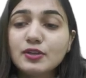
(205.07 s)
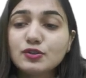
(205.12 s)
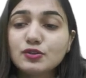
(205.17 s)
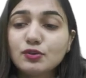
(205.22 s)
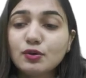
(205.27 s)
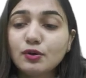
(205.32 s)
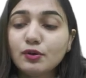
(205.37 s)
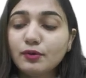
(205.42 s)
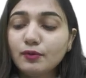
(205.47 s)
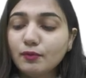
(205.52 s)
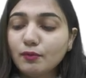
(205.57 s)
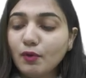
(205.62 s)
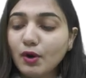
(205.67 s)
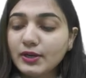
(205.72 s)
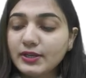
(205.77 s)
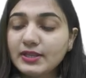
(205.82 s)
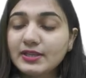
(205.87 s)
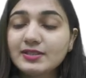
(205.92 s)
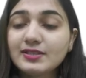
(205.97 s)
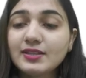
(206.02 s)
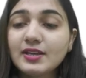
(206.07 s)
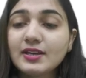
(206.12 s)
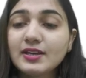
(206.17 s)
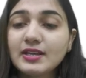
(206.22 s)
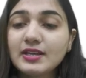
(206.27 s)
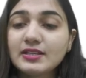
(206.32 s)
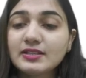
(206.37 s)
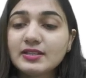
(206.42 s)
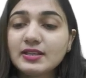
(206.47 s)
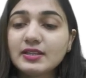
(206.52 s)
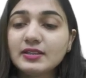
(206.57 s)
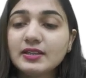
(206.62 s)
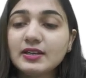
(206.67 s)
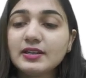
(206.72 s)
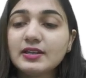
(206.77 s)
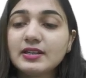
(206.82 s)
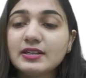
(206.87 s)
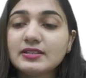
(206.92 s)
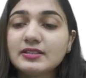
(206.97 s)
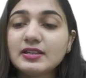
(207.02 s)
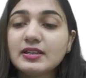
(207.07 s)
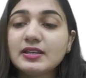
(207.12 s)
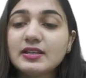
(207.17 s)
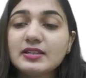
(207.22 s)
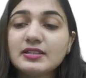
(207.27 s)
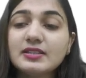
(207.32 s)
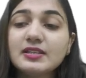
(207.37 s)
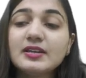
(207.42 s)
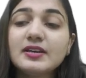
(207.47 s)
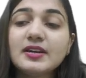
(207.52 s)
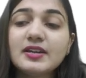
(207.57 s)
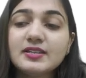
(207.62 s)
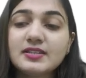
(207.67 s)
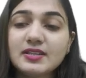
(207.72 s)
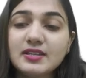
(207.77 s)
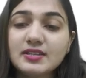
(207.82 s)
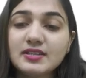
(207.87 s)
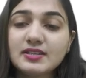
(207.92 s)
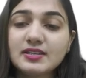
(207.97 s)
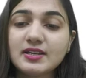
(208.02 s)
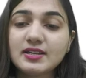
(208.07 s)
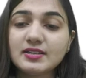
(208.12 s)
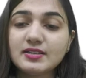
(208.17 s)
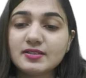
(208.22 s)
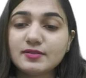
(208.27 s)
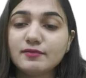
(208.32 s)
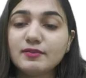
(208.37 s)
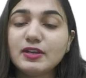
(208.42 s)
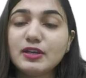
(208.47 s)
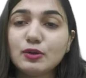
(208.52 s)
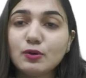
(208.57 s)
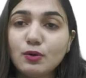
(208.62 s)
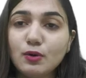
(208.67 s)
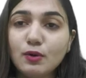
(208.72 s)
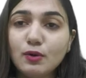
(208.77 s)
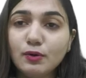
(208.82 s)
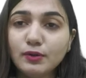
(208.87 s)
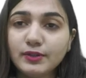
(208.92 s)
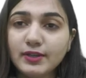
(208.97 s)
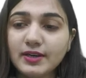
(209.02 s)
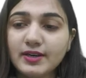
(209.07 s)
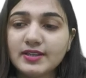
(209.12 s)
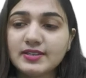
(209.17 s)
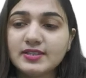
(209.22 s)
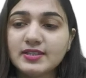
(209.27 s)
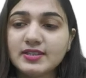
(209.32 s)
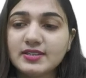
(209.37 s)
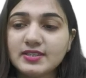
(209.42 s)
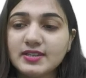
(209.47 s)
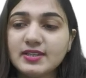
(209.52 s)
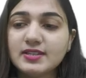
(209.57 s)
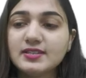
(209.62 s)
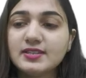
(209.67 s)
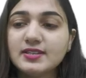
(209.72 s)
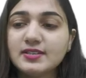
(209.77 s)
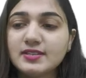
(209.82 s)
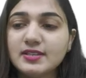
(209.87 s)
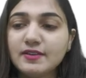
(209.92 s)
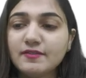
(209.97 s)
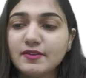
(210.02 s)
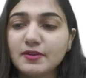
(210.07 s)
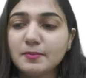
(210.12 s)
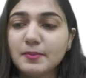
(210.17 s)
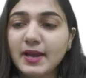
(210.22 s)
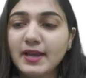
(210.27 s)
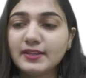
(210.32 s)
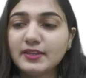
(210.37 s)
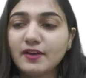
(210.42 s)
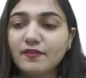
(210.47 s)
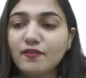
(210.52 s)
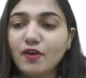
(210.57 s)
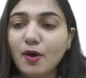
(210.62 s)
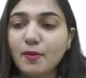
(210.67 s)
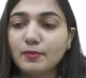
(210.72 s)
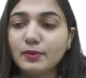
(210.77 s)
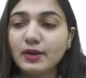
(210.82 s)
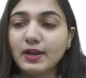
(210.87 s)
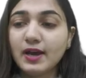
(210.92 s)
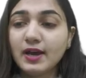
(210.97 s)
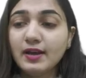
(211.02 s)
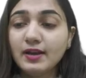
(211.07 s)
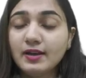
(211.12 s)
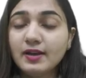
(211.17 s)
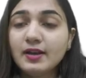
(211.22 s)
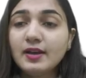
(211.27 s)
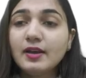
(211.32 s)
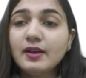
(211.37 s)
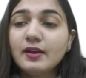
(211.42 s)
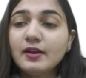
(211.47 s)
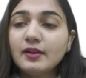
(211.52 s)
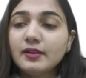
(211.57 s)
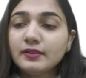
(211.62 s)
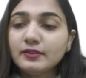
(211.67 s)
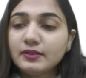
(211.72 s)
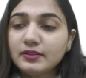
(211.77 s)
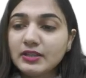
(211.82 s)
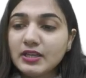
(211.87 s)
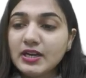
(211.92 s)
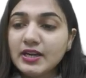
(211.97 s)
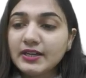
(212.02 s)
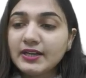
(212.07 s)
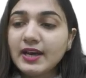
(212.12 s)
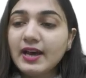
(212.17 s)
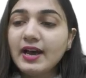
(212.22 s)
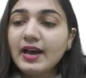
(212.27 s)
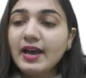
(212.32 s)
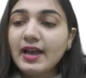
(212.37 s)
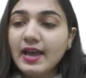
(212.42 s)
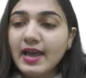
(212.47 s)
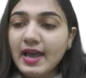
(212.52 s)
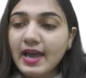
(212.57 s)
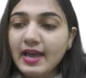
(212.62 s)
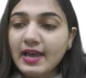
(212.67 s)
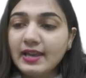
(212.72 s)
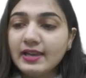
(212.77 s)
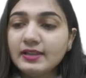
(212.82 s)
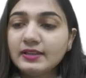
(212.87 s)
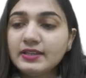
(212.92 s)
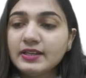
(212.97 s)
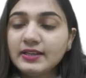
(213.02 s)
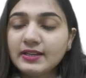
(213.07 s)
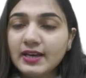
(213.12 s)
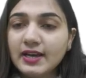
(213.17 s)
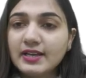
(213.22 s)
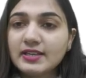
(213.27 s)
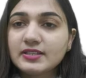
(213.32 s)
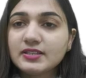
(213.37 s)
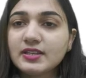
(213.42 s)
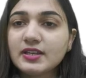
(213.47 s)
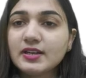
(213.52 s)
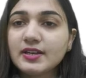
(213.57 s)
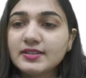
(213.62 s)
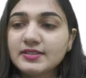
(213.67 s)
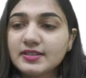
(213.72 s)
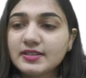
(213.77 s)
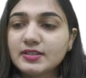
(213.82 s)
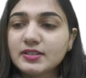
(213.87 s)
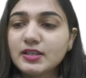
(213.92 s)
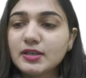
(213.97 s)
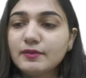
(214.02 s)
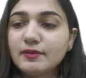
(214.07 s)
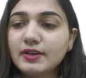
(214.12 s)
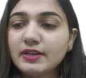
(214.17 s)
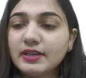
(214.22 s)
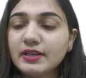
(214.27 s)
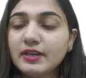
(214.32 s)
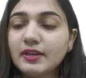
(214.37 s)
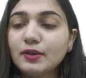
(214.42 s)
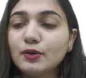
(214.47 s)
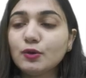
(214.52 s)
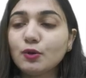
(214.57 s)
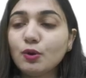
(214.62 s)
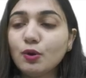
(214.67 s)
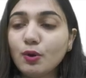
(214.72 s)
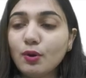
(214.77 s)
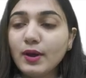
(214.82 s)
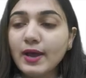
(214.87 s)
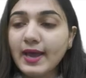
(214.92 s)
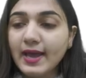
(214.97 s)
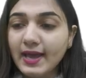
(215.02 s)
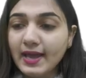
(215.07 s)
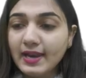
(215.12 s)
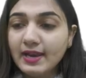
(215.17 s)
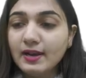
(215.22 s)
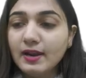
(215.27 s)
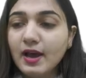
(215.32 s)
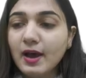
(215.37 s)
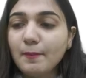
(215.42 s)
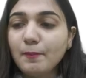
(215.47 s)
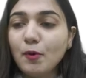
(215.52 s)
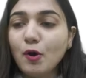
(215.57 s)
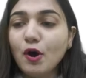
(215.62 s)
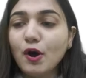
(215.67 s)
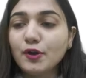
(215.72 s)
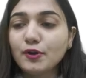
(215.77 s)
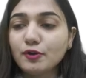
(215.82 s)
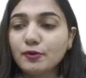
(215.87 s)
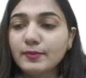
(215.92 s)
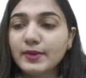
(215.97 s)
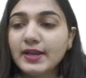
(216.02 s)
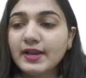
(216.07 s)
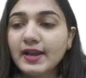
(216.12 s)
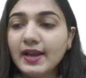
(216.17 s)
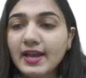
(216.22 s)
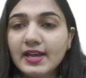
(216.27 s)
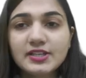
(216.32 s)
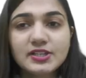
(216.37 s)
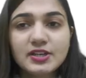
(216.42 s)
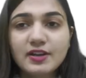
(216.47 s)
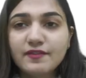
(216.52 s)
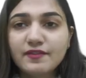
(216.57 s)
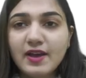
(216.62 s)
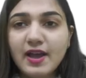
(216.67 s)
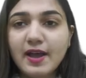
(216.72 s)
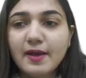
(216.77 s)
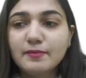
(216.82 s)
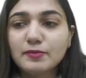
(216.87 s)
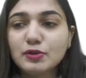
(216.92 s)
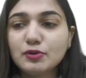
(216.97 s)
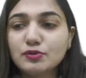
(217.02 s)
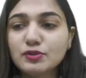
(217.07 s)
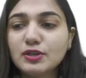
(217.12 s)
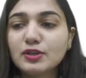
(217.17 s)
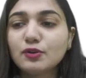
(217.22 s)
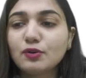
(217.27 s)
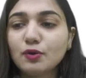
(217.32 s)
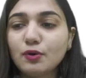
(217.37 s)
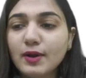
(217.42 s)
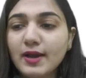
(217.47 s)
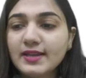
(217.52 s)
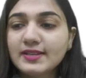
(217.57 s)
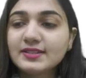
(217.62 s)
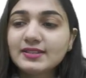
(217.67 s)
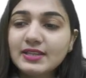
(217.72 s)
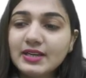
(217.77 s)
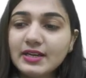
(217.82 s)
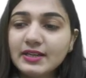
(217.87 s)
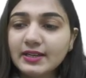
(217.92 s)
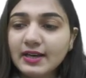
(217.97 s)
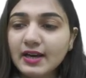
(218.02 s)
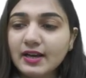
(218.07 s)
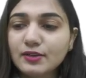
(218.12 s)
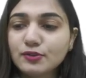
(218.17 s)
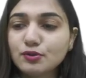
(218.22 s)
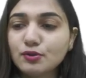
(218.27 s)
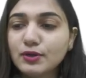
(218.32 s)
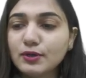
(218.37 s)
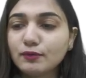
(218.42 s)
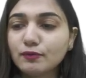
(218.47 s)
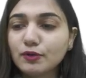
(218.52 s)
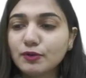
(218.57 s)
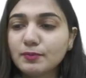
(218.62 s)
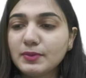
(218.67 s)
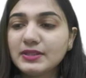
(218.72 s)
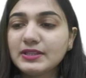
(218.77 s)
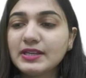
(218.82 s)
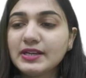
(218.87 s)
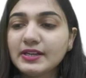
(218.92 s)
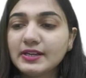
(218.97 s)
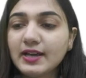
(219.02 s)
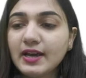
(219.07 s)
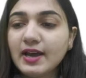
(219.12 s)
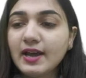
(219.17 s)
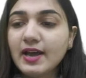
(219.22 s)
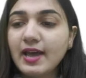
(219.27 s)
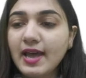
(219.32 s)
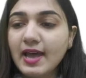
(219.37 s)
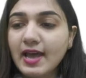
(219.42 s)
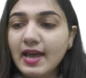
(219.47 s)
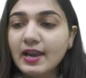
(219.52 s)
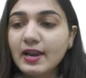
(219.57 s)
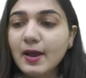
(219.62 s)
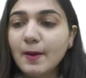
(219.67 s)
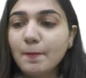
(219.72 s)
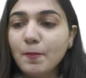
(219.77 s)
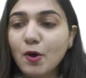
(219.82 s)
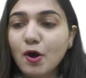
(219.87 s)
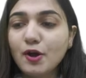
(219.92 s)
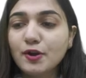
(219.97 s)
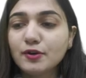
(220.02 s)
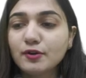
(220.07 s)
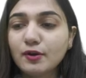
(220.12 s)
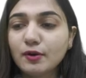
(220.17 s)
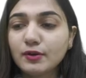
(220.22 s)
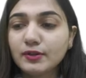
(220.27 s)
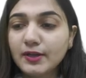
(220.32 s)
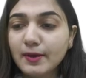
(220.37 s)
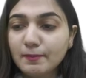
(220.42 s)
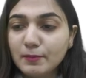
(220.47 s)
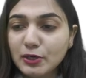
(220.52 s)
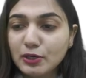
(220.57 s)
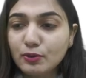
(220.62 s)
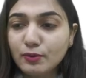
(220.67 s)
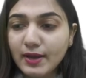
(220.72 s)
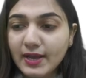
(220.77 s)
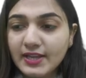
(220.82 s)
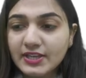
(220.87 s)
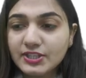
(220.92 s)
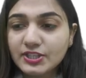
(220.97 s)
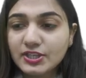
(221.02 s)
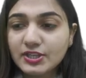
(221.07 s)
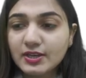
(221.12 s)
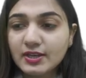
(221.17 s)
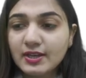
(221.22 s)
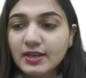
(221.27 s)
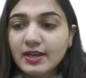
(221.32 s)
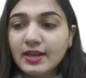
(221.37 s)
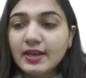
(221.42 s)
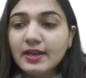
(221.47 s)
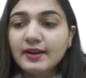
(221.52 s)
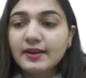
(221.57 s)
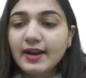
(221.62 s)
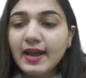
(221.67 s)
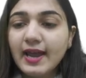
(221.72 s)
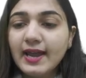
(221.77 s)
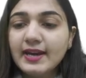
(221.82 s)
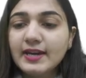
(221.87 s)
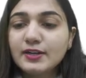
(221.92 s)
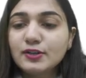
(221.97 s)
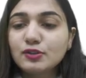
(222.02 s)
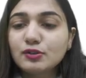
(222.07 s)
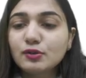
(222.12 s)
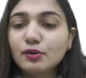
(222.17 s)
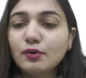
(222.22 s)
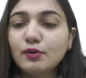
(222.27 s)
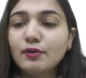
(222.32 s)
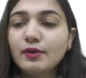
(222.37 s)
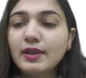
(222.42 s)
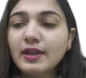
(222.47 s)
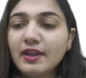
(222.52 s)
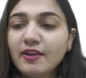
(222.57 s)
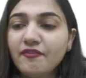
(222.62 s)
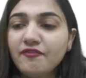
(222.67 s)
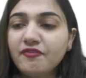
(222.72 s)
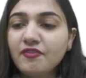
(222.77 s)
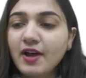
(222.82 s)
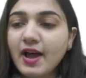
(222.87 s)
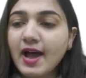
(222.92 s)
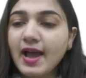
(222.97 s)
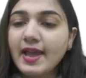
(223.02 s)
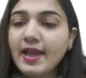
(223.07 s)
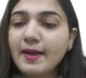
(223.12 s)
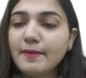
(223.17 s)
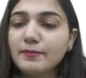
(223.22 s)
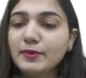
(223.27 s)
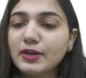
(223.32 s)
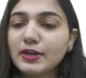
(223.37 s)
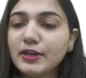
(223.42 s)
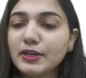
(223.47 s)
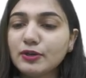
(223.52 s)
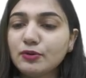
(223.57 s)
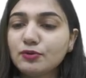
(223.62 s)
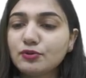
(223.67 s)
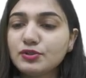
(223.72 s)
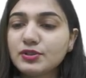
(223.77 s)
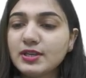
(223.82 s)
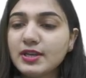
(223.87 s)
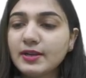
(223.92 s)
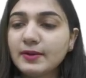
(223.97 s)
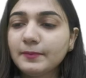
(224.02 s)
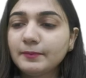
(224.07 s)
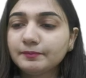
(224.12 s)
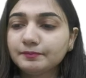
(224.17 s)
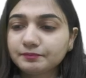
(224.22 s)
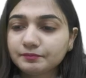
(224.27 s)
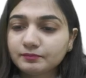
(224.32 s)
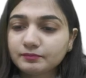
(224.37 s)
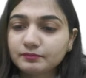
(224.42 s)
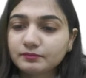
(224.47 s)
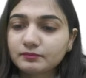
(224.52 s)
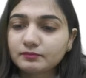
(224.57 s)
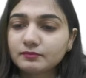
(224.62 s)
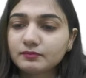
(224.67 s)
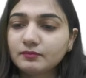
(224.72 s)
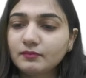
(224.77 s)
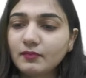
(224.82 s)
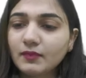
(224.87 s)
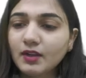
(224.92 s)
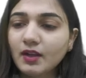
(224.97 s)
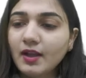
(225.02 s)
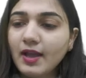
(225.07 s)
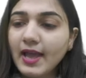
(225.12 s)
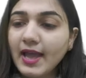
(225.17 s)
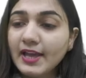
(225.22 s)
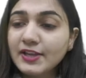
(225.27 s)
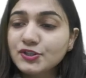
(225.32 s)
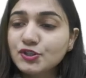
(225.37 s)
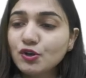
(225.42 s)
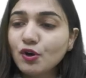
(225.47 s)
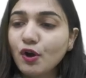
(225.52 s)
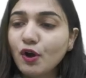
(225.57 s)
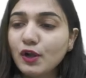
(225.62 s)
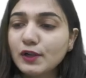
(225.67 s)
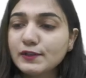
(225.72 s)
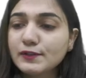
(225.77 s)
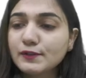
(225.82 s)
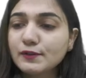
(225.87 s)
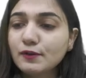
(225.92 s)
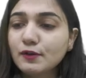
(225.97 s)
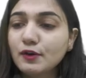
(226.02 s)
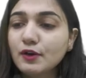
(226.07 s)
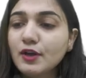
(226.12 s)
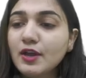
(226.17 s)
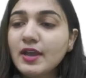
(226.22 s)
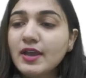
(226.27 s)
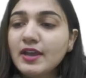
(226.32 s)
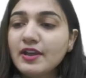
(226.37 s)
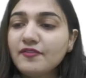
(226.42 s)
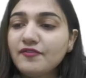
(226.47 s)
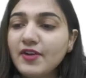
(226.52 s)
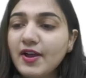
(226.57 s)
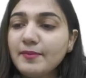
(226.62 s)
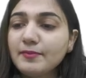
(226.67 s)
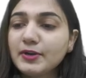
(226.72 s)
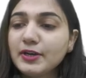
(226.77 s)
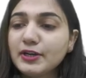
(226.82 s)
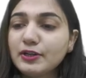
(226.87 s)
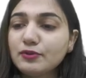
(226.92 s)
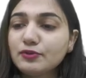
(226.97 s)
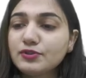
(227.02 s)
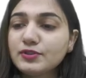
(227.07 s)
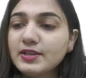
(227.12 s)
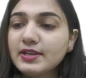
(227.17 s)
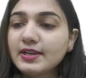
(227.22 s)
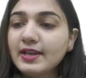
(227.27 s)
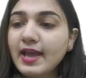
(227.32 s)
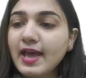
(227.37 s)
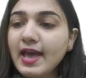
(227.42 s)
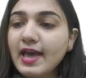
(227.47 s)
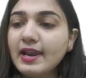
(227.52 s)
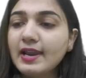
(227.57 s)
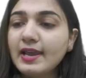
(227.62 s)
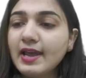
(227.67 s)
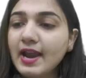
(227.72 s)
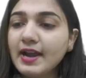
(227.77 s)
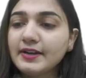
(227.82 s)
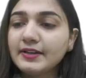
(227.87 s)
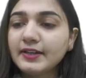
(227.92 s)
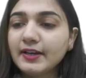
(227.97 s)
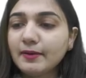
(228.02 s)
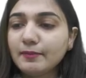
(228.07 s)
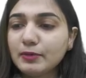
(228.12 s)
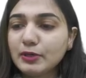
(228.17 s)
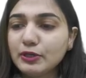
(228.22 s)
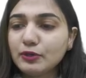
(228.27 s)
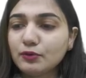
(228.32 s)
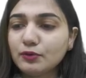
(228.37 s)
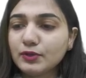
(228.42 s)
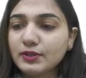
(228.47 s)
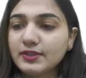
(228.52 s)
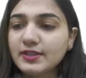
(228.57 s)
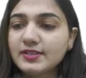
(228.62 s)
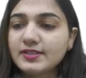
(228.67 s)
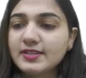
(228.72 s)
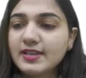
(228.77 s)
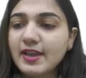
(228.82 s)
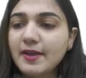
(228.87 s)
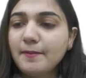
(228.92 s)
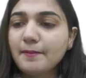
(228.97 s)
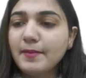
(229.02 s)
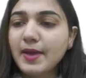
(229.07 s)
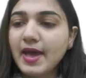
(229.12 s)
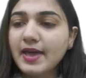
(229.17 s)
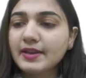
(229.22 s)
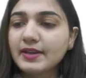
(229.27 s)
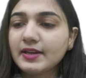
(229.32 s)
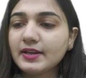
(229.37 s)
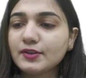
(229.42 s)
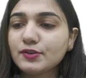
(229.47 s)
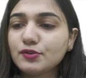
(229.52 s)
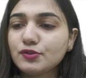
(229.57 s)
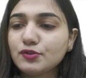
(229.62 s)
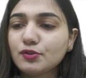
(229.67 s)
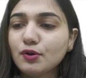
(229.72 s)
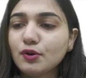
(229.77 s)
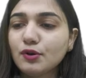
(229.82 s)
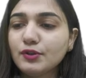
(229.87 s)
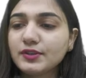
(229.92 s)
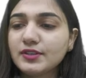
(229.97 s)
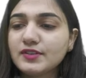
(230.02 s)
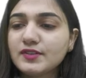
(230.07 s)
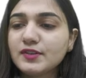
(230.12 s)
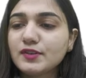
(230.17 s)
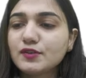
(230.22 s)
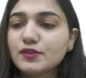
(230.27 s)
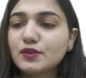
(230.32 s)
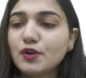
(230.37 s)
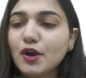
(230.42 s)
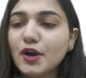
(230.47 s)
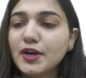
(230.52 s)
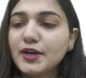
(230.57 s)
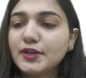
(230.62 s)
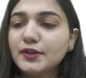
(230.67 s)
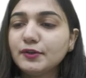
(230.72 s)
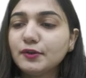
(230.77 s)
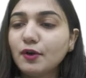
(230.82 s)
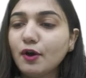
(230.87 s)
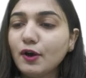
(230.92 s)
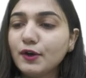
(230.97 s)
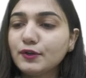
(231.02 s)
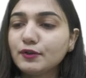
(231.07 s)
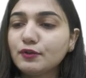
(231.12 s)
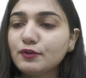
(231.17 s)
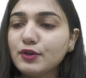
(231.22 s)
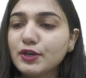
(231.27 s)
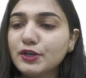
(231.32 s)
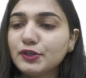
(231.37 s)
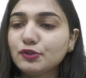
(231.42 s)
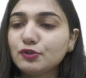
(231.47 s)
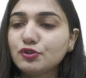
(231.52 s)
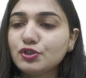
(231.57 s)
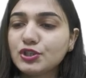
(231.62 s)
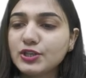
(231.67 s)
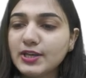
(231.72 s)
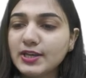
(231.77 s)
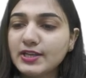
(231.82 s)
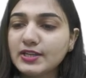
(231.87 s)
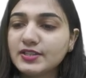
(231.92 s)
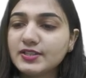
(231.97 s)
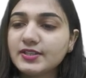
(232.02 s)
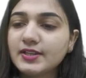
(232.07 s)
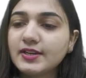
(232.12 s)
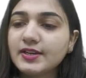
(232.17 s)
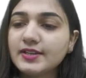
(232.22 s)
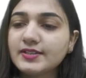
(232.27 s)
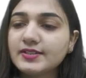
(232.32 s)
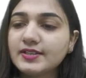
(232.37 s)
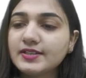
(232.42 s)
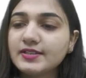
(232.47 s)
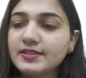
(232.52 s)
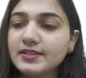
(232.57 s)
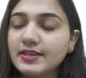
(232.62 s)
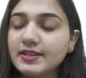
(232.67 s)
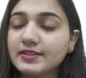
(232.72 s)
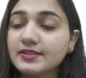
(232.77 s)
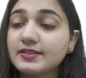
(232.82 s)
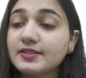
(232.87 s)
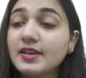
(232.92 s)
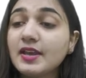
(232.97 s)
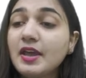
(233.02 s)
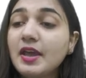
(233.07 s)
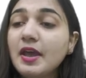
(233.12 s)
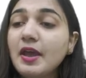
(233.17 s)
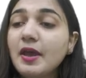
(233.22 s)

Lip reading: So what is the reason? The reason is the resistance. We know the resistance is given by the formula theta L. Theta is the resistivity, rho L upon omega H. If I am using rho as theta, so it would be theta L upon WH, right? So if I am reducing H also, if I am reducing L and W in the same manner, so this is not going to change the resistance.